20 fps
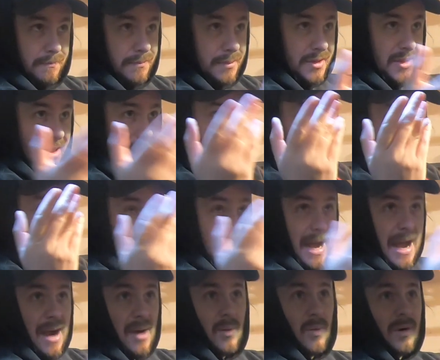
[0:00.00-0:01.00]
say,
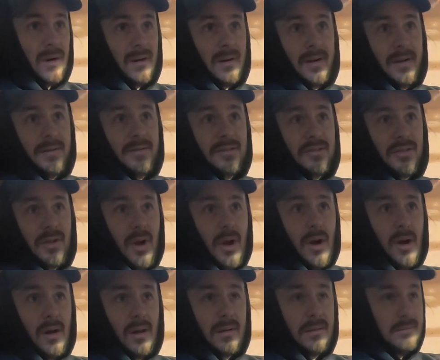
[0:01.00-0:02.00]
hour
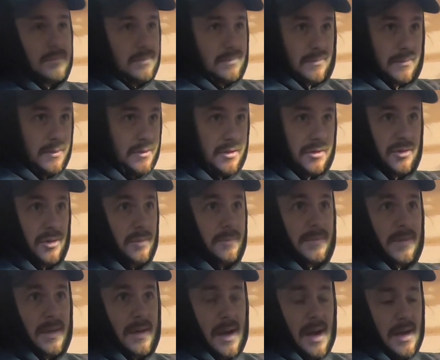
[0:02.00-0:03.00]
install, soup
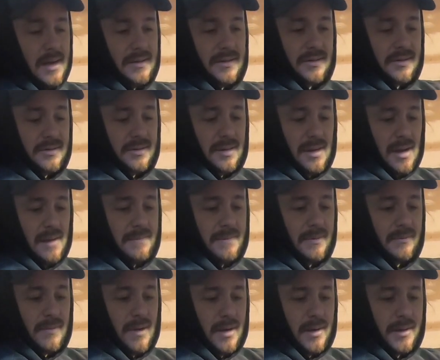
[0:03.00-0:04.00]
to nuts, up
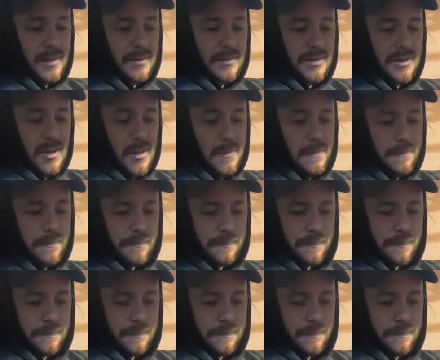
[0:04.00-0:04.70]
and running. So